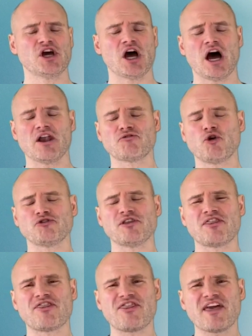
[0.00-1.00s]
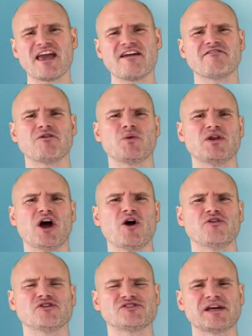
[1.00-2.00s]
And of course, in theory, we know
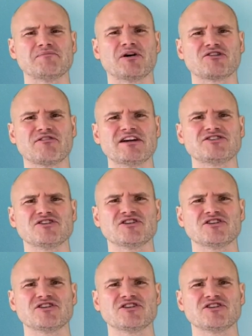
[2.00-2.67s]
that stent migration